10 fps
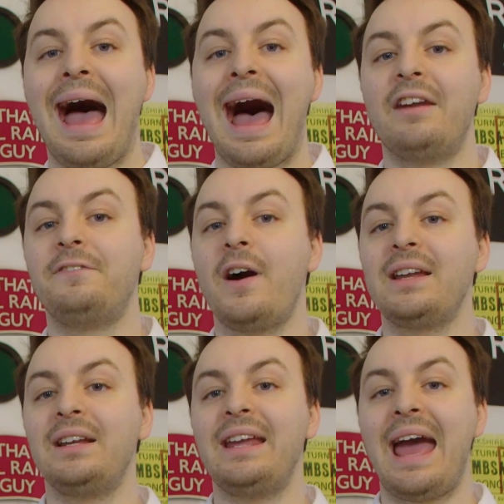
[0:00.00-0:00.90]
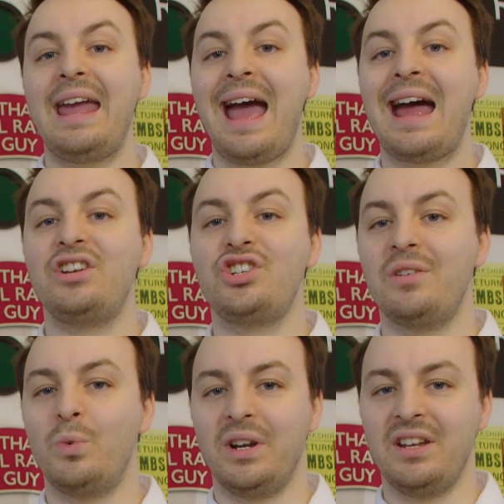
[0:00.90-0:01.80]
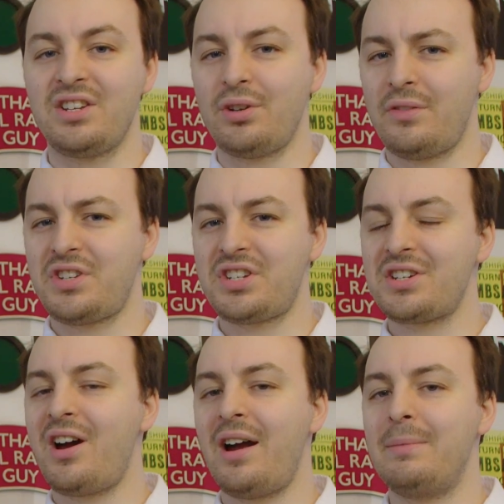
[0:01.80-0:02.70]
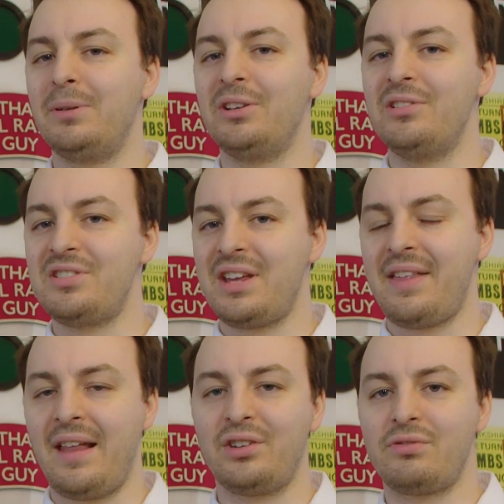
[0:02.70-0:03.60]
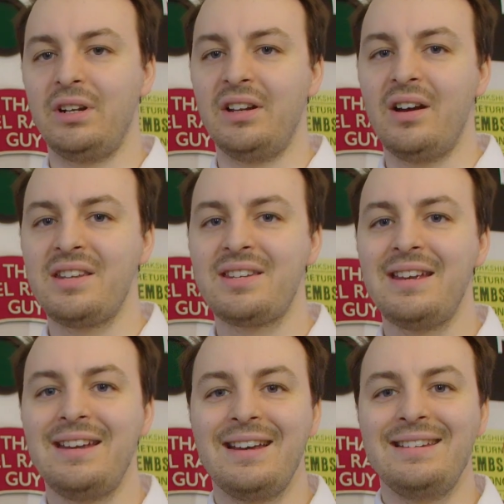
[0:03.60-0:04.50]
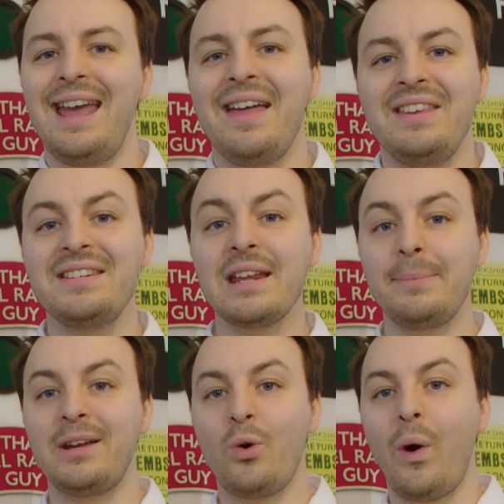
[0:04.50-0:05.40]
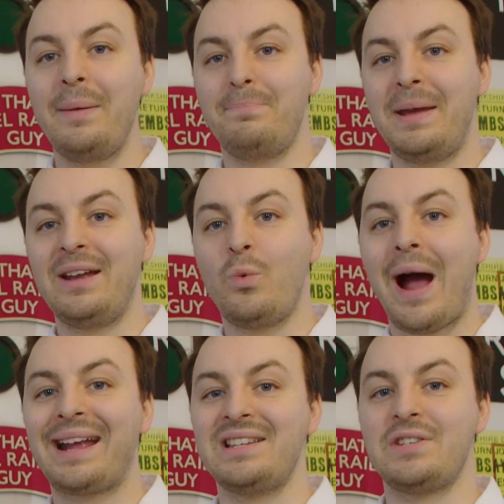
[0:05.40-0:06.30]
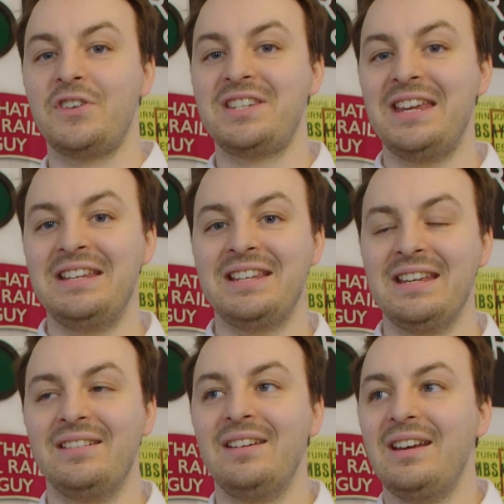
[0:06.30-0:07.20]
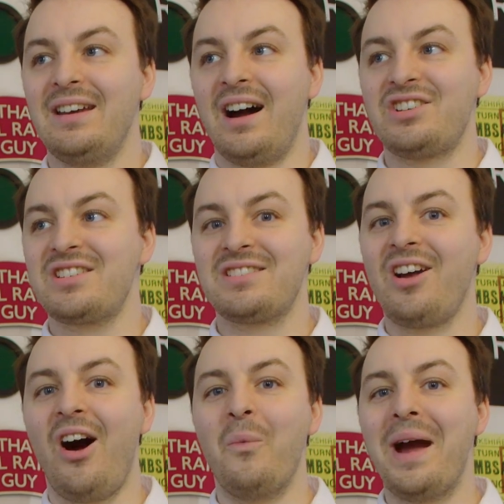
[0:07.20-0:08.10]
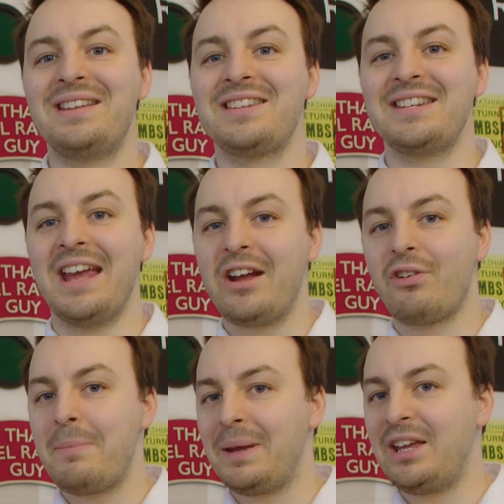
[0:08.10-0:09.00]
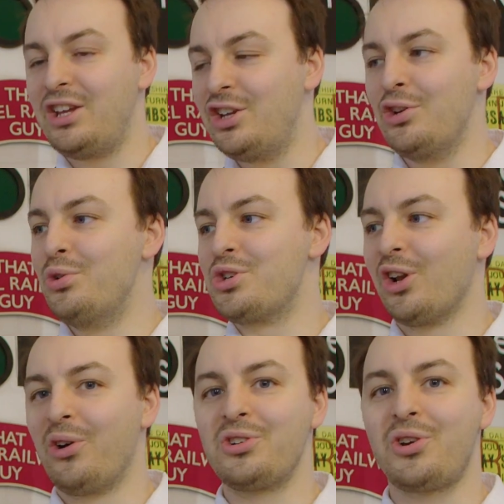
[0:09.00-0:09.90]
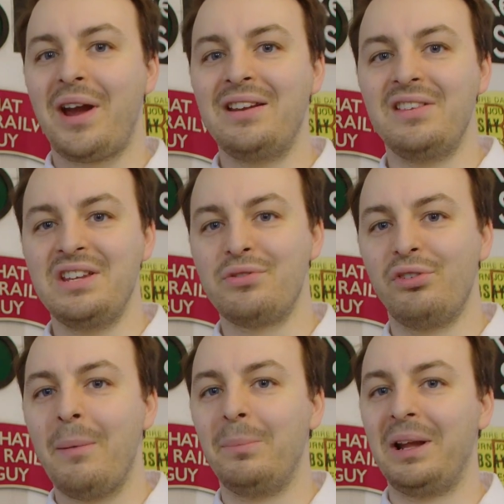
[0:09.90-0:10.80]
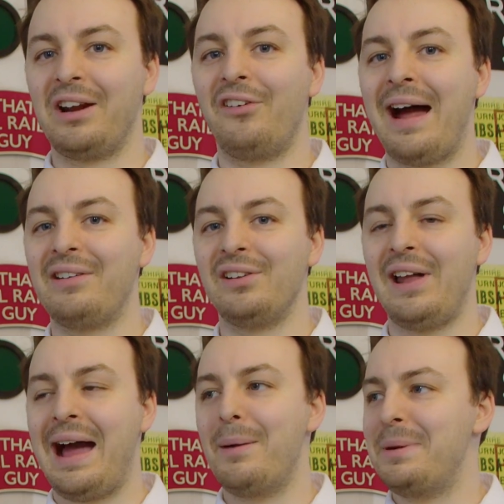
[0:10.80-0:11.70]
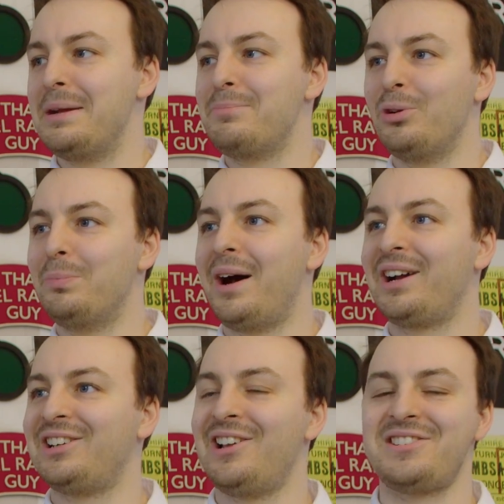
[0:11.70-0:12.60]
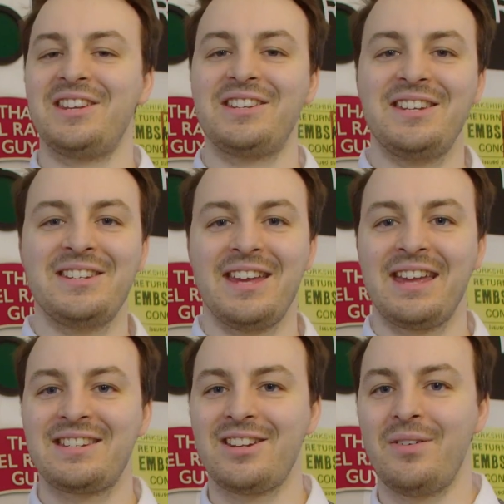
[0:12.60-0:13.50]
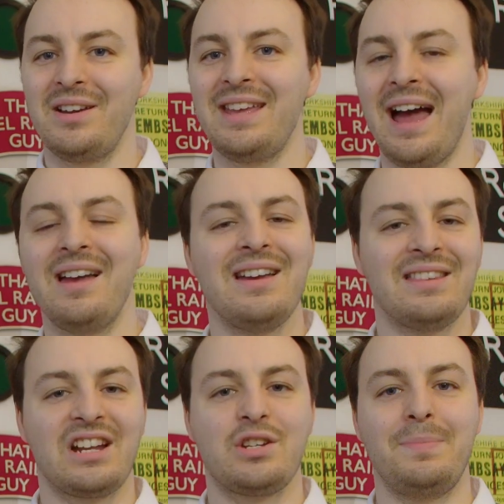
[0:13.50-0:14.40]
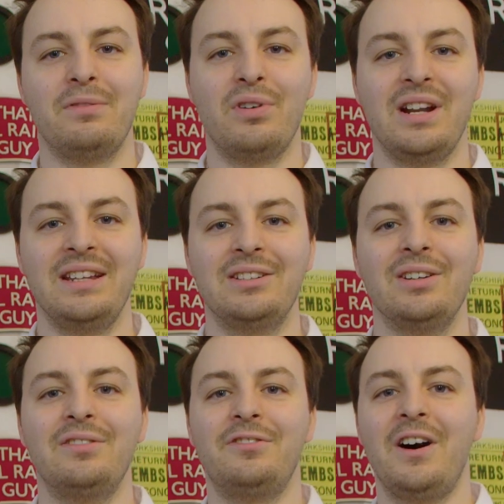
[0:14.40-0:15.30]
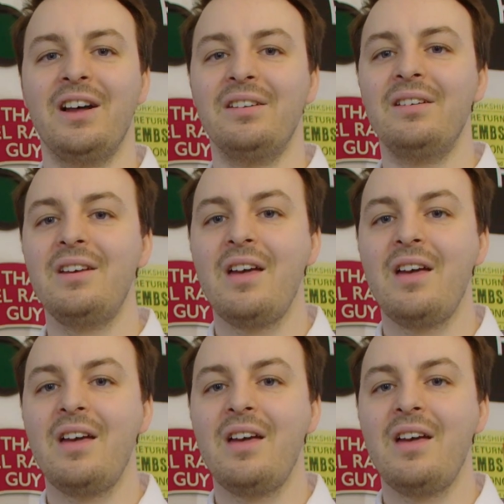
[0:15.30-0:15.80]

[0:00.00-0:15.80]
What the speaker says: and finally a Hanjin one in a sort of sky blue, so yeah, that looks really nice. And yeah, these are going to be quite big wagons for TT, and I just can't wait to see a great big huge long train of these rumbling around a layout being pulled by a Class 66. So yeah, that should be really good fun.